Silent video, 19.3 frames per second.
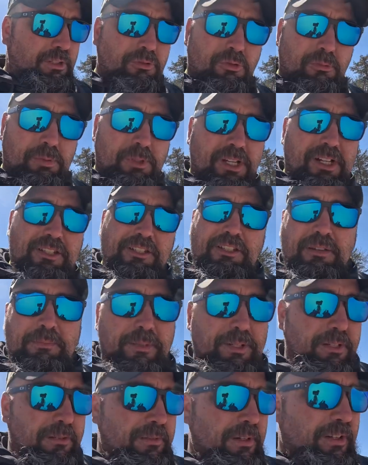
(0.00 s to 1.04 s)
cool place up
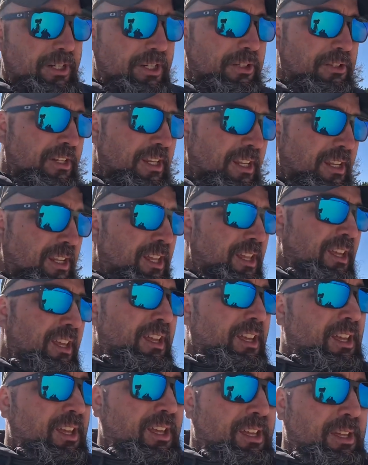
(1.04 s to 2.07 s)
here, very unique.
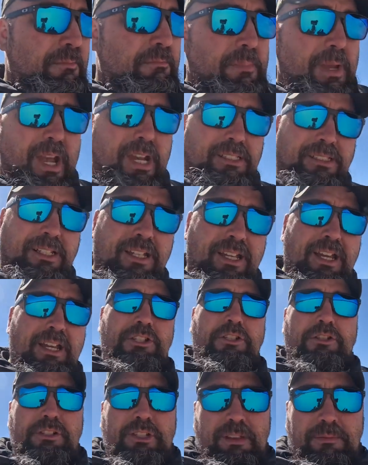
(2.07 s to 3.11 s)
Back in the days,
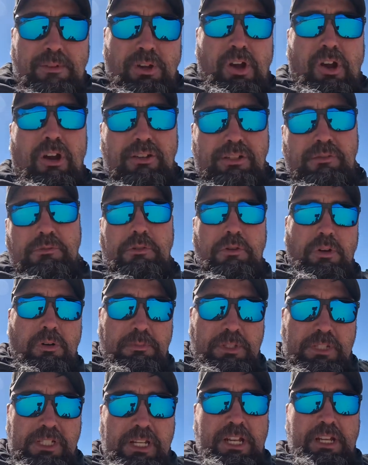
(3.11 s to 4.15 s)
used to have cars that would go up
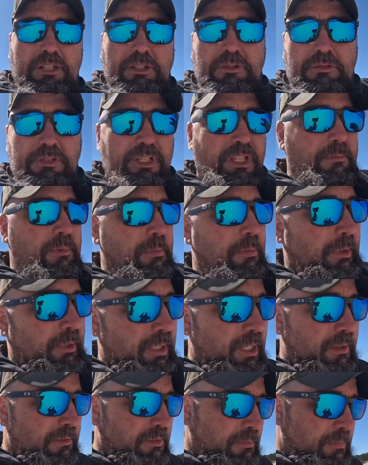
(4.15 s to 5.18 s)
the sand dunes, give people
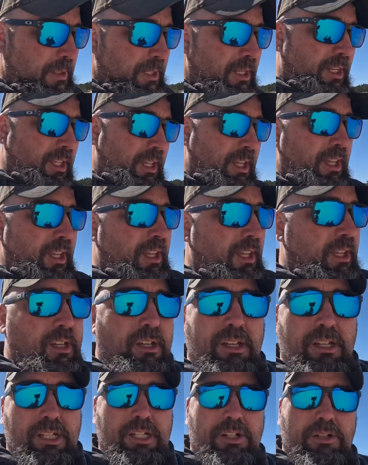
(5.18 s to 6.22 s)
lifts, but
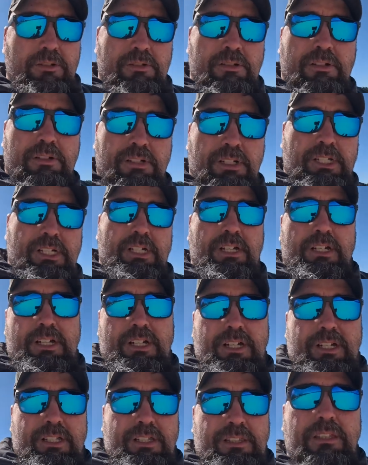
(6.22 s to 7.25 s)
you know,
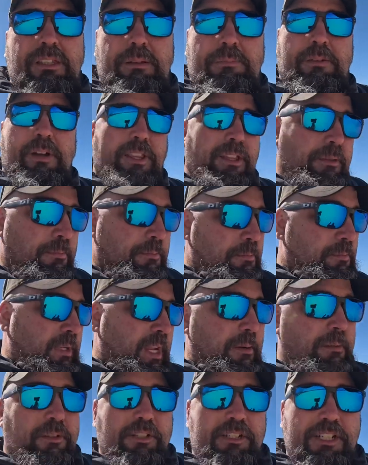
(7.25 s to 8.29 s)
they finally
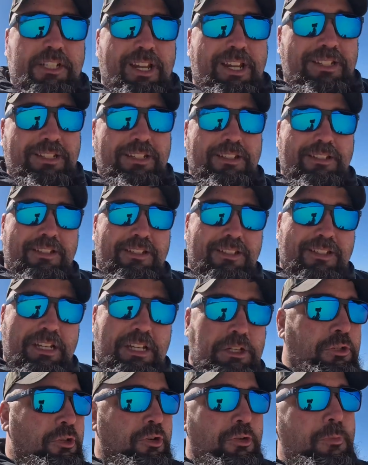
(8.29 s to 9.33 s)
came to their senses and
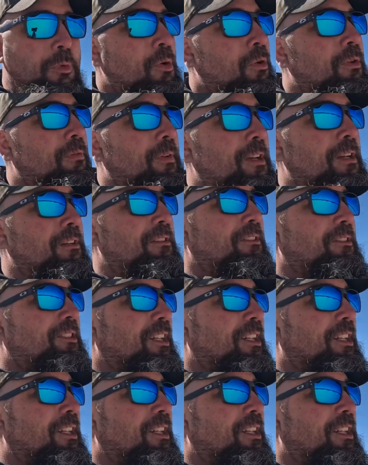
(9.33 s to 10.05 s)
said no motor vehicles